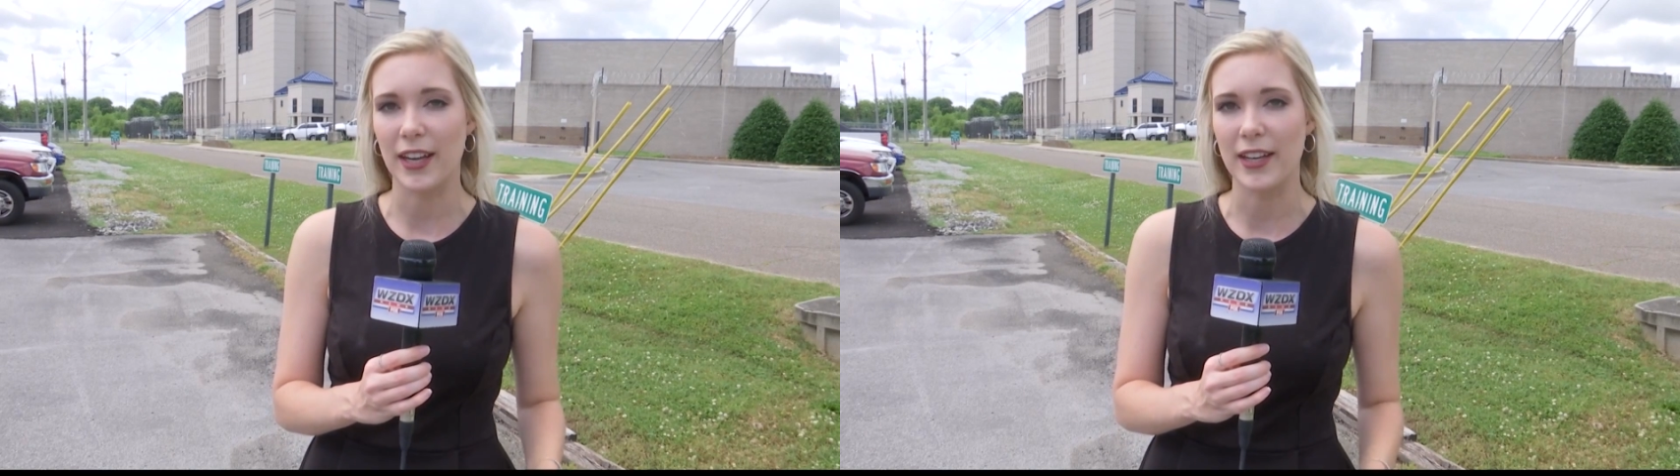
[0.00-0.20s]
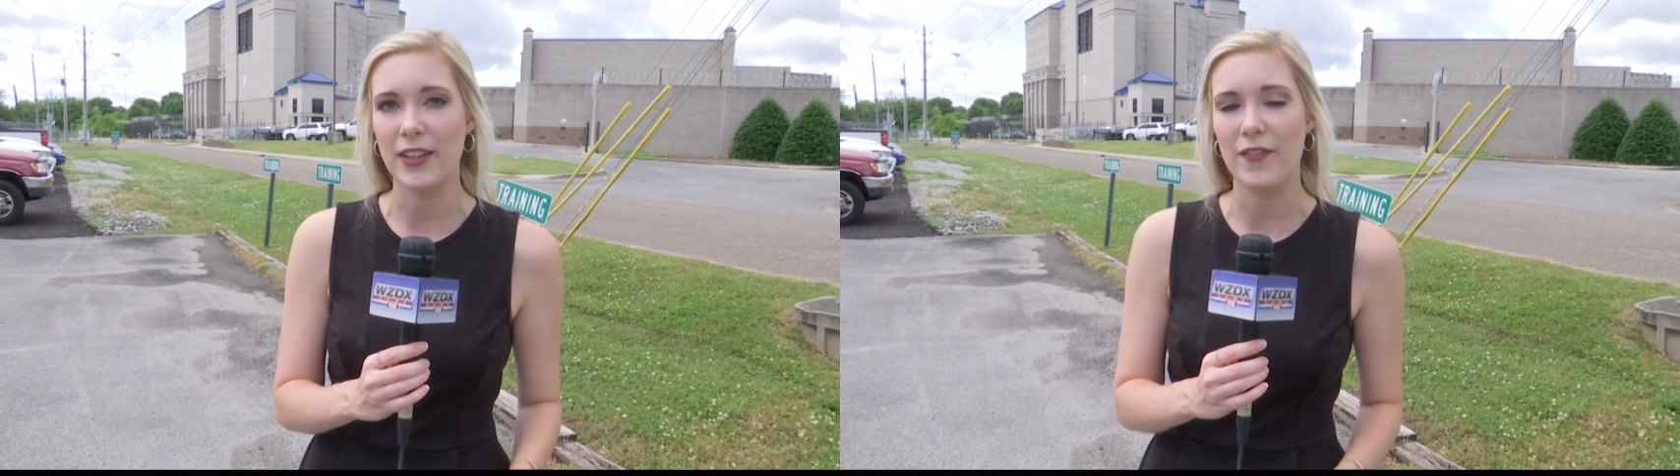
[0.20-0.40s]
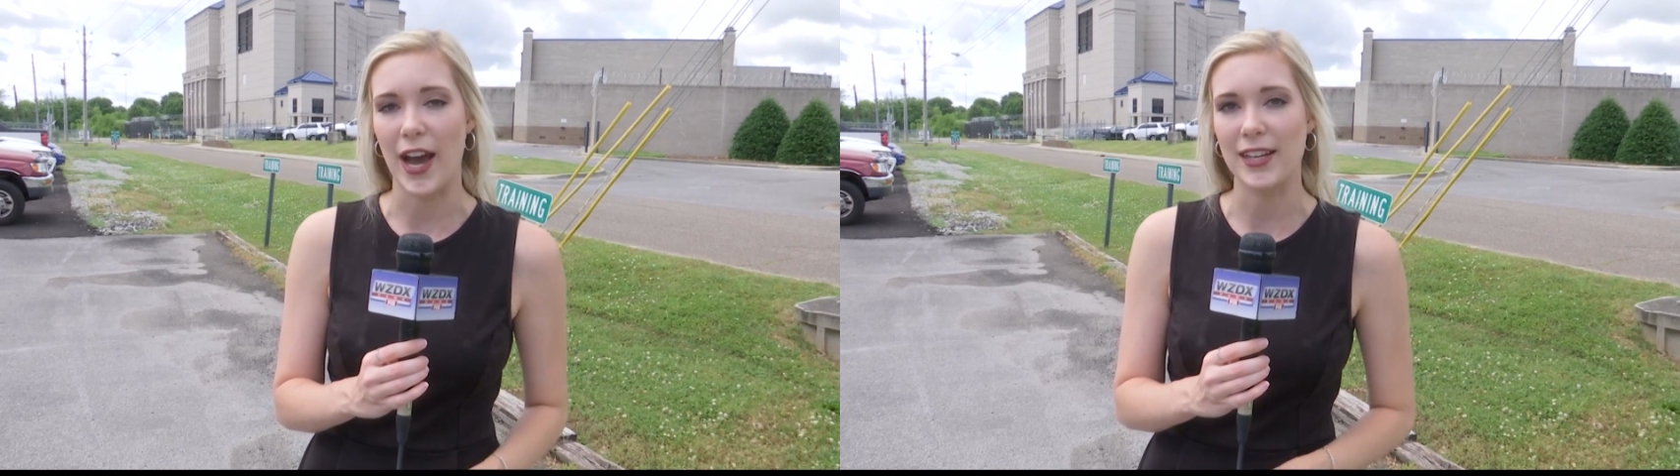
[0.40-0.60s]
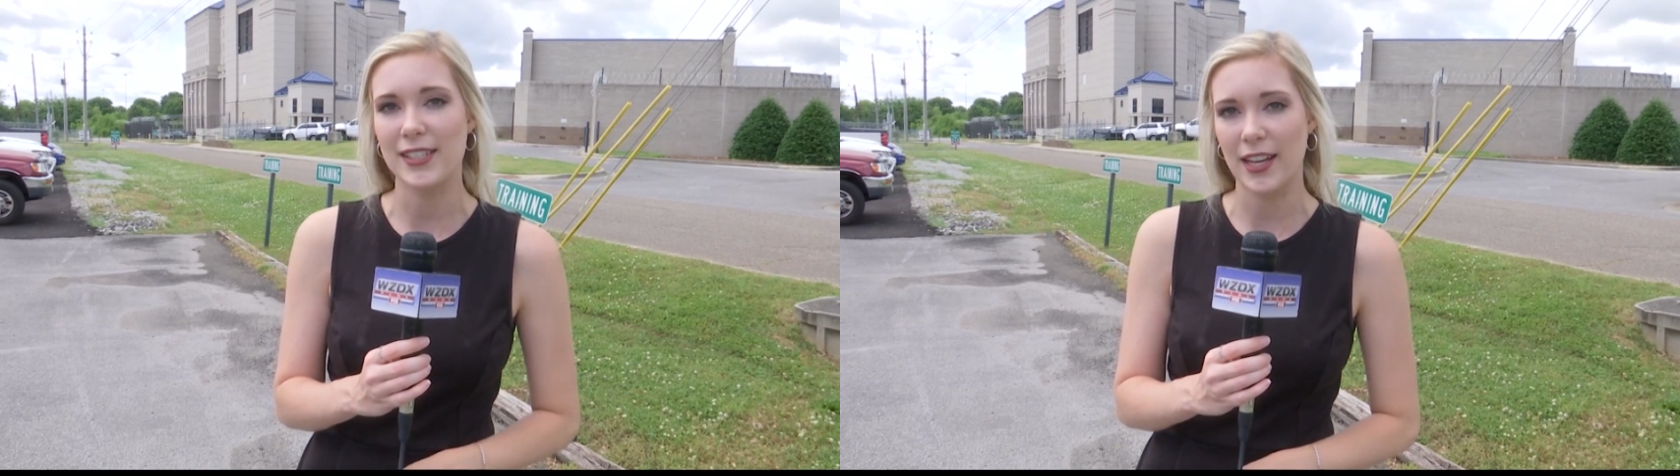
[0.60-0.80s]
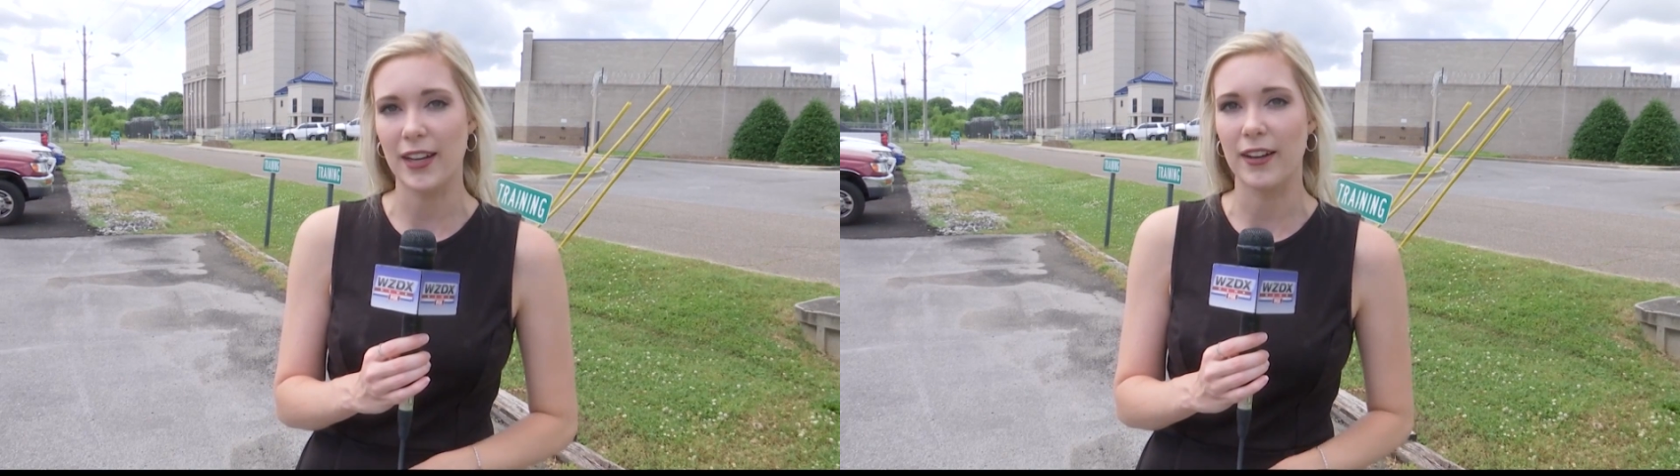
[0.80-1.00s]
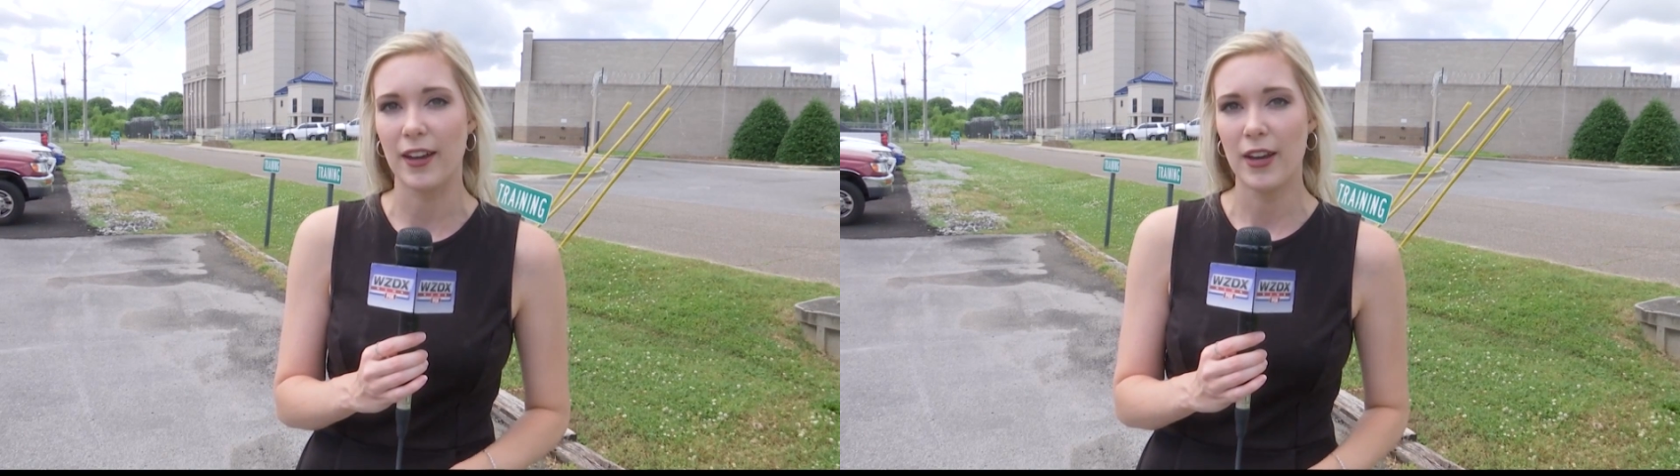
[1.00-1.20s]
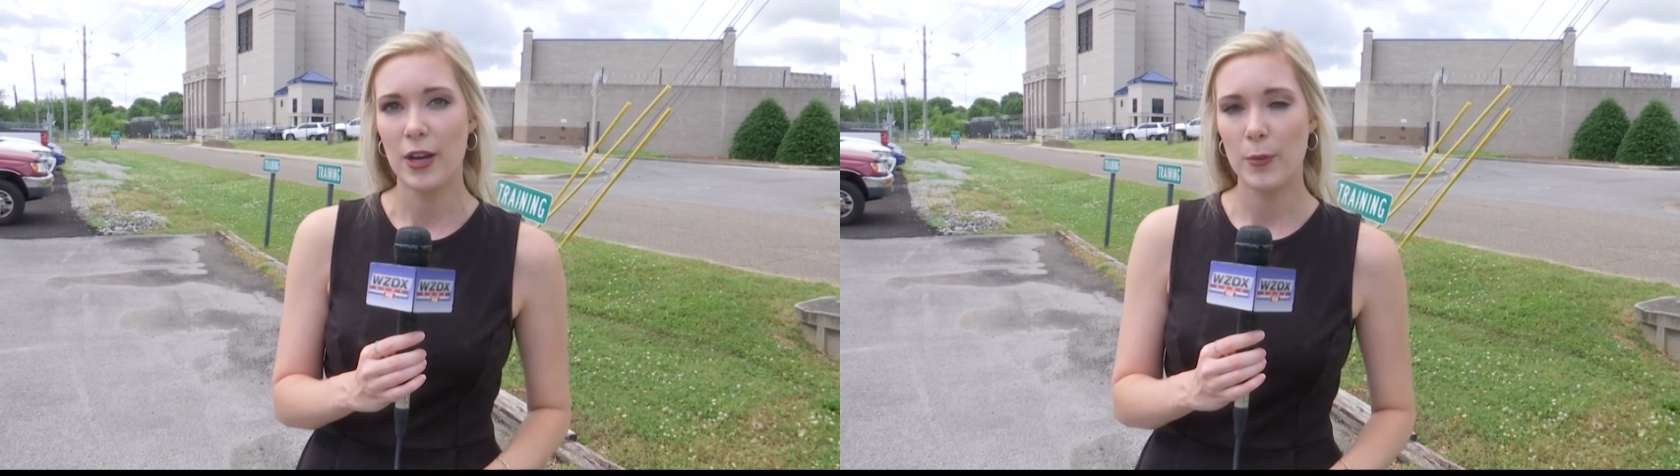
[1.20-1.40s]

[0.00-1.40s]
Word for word: getting the vaccine.